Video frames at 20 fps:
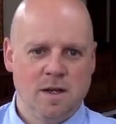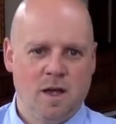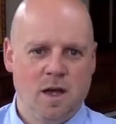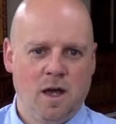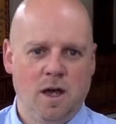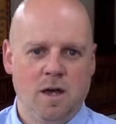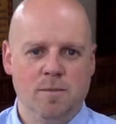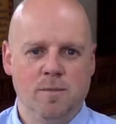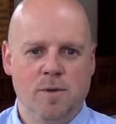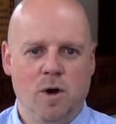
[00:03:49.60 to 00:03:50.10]

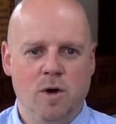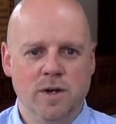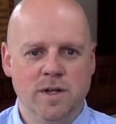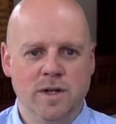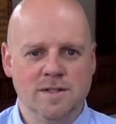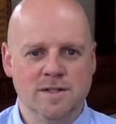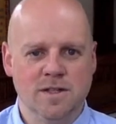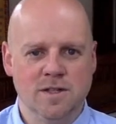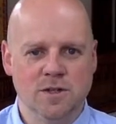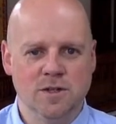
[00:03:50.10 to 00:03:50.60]
on
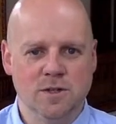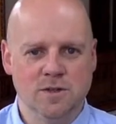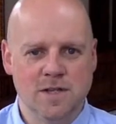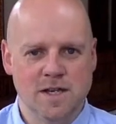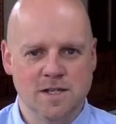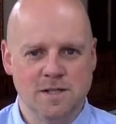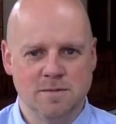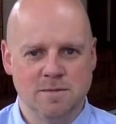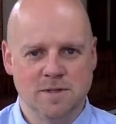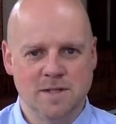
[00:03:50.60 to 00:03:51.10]
into the New
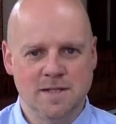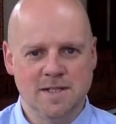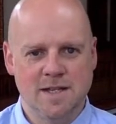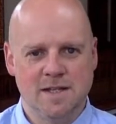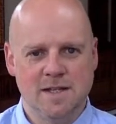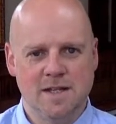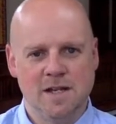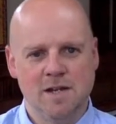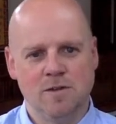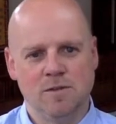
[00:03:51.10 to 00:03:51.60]
Testament, this
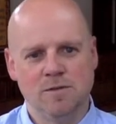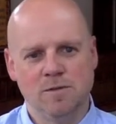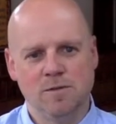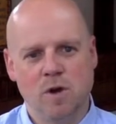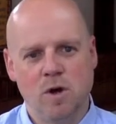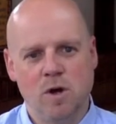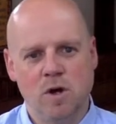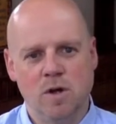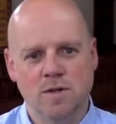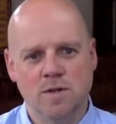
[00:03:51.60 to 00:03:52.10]
idea of
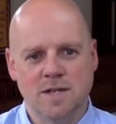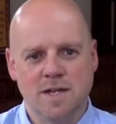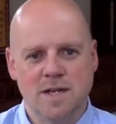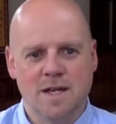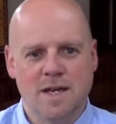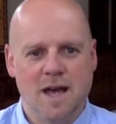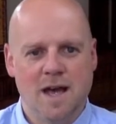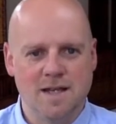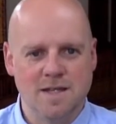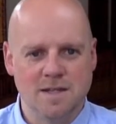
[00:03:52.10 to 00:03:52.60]
God
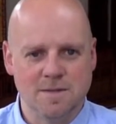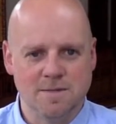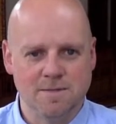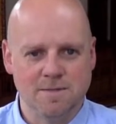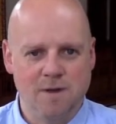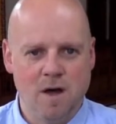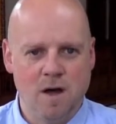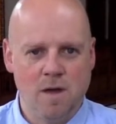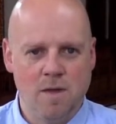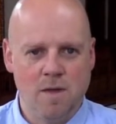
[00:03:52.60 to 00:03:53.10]
as a
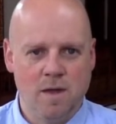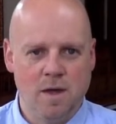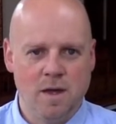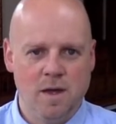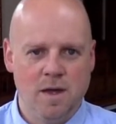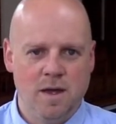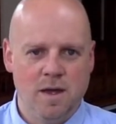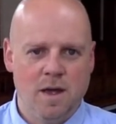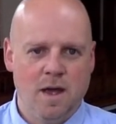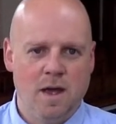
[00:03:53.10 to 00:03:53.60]
Father
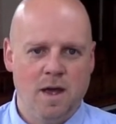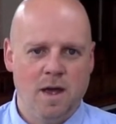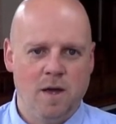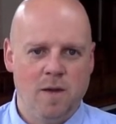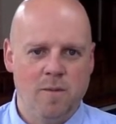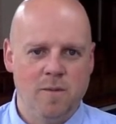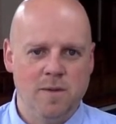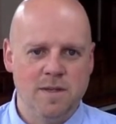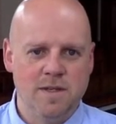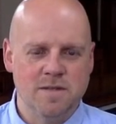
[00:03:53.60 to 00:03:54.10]

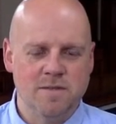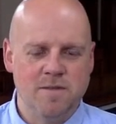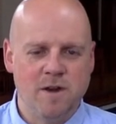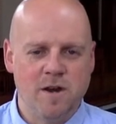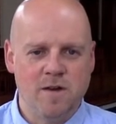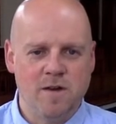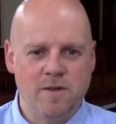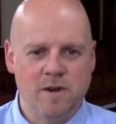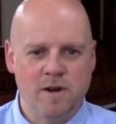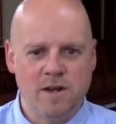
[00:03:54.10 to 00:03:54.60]
is a
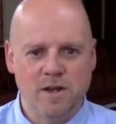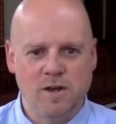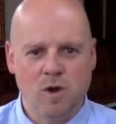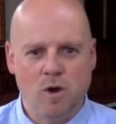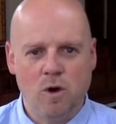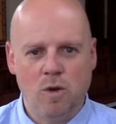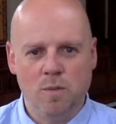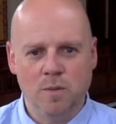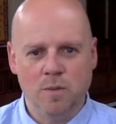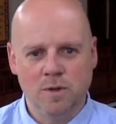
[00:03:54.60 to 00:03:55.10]
very, very
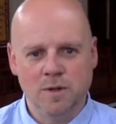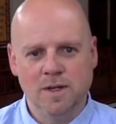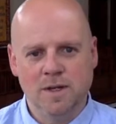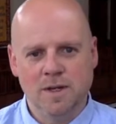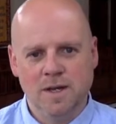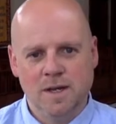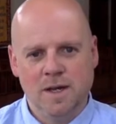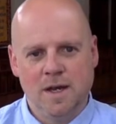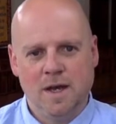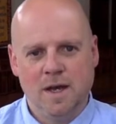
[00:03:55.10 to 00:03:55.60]
common
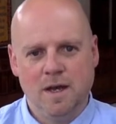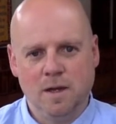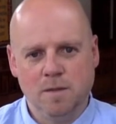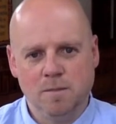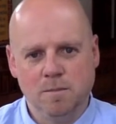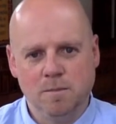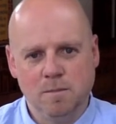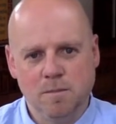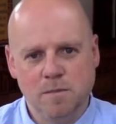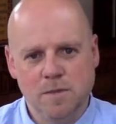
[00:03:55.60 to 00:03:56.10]

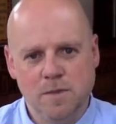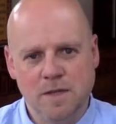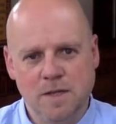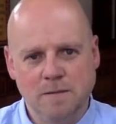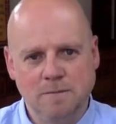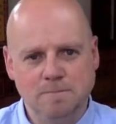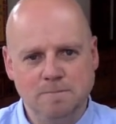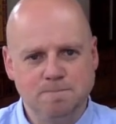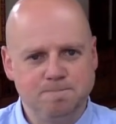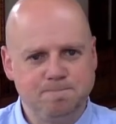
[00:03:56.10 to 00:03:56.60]

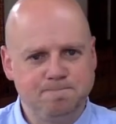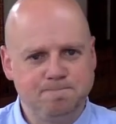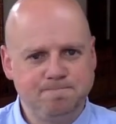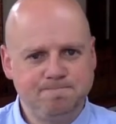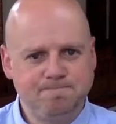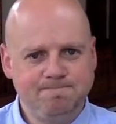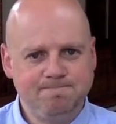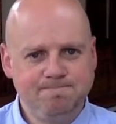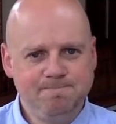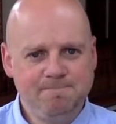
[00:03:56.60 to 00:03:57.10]
theme.
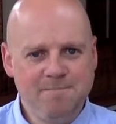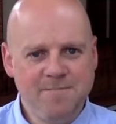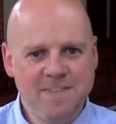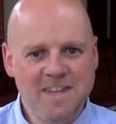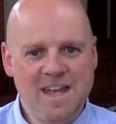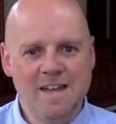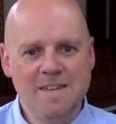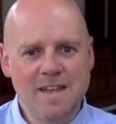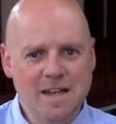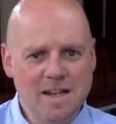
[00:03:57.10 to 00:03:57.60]

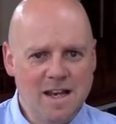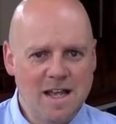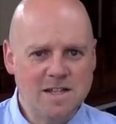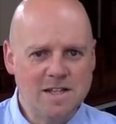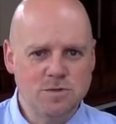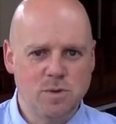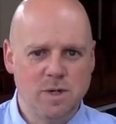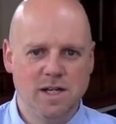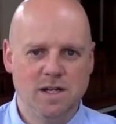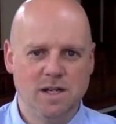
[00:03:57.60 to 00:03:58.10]
And then
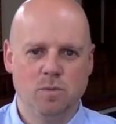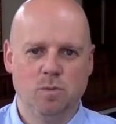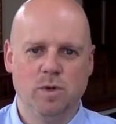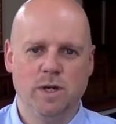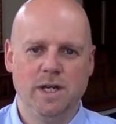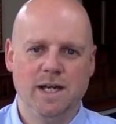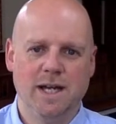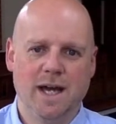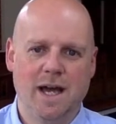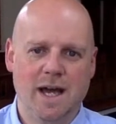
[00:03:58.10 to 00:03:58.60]
last week
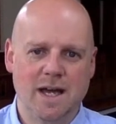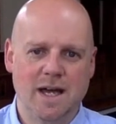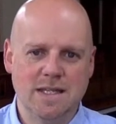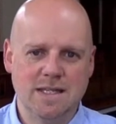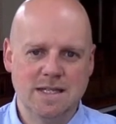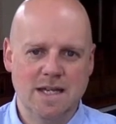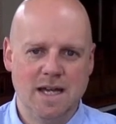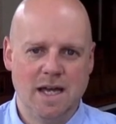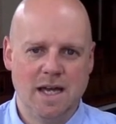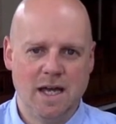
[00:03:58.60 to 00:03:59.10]
we
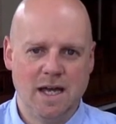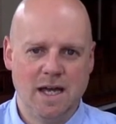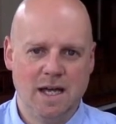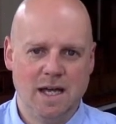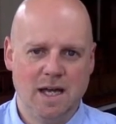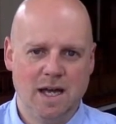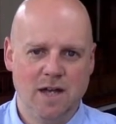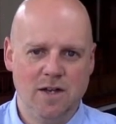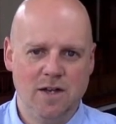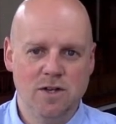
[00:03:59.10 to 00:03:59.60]
had
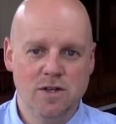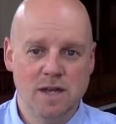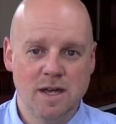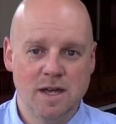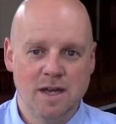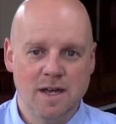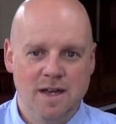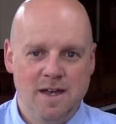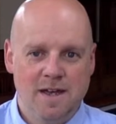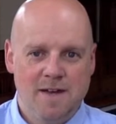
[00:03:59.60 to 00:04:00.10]

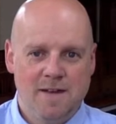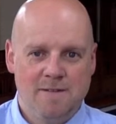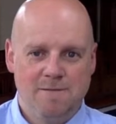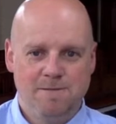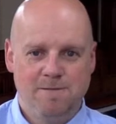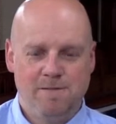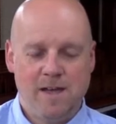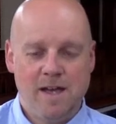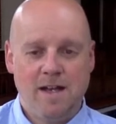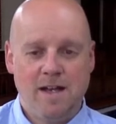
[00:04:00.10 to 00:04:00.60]
another
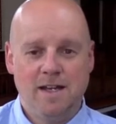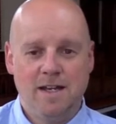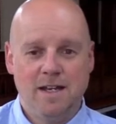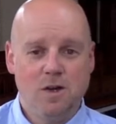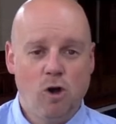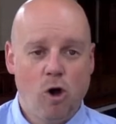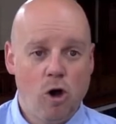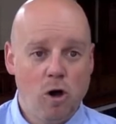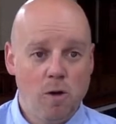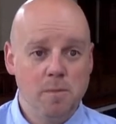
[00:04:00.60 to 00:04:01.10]
fairly
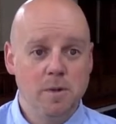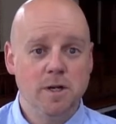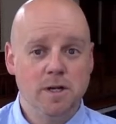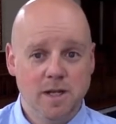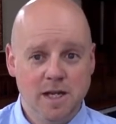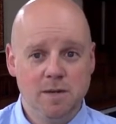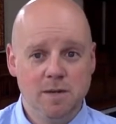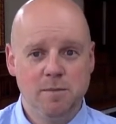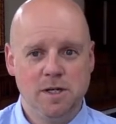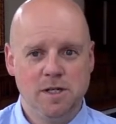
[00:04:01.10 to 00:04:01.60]
common
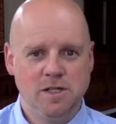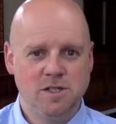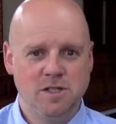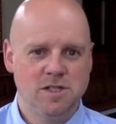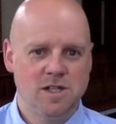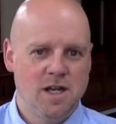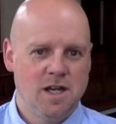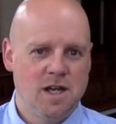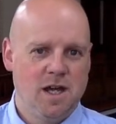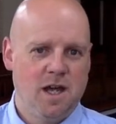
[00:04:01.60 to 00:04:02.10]

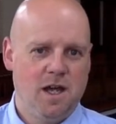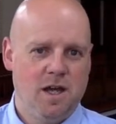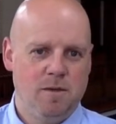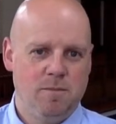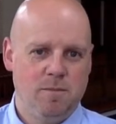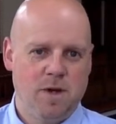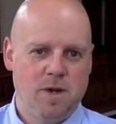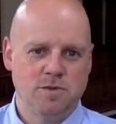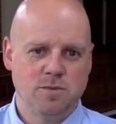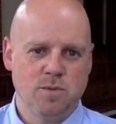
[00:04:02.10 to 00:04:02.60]
image
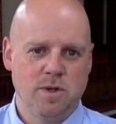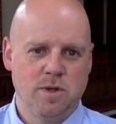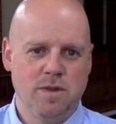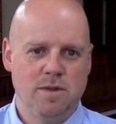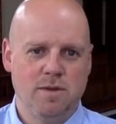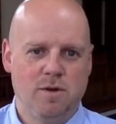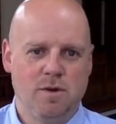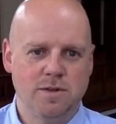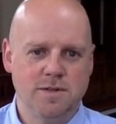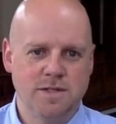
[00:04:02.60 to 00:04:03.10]
as we
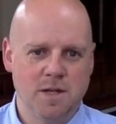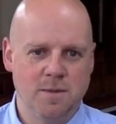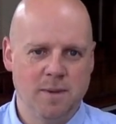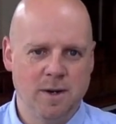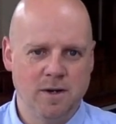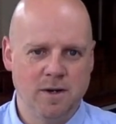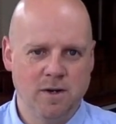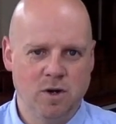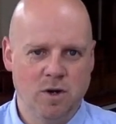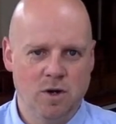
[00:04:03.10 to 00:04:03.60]
thought
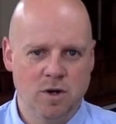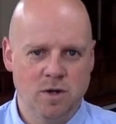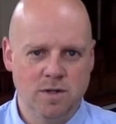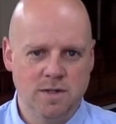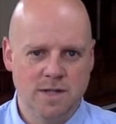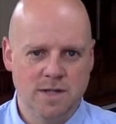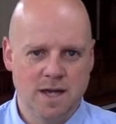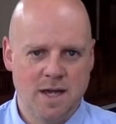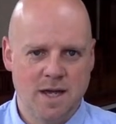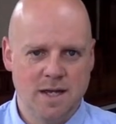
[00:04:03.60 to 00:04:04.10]
about
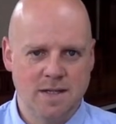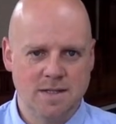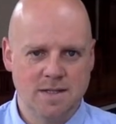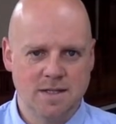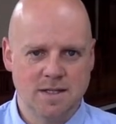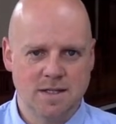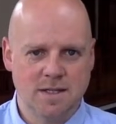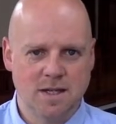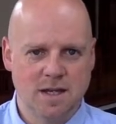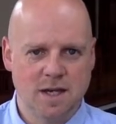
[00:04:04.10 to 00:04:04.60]
God
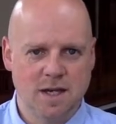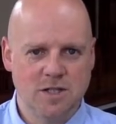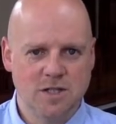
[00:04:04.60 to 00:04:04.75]
as a